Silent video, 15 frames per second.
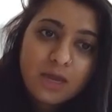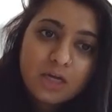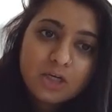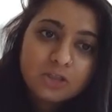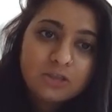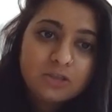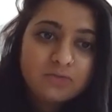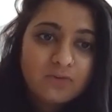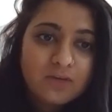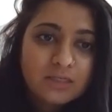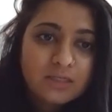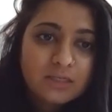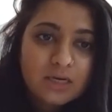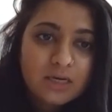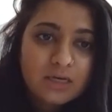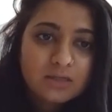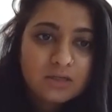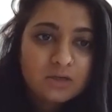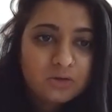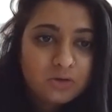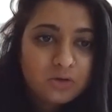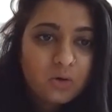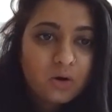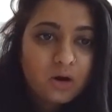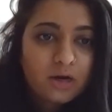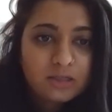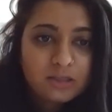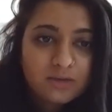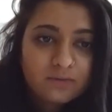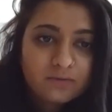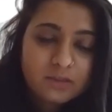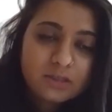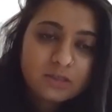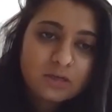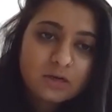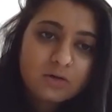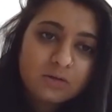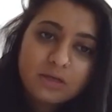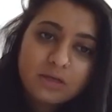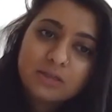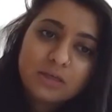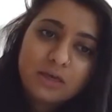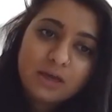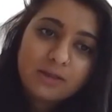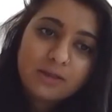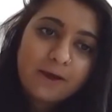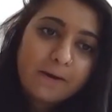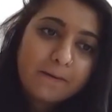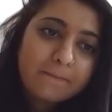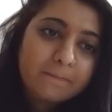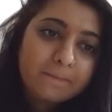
angels, VCs in New York and San Francisco, things like that.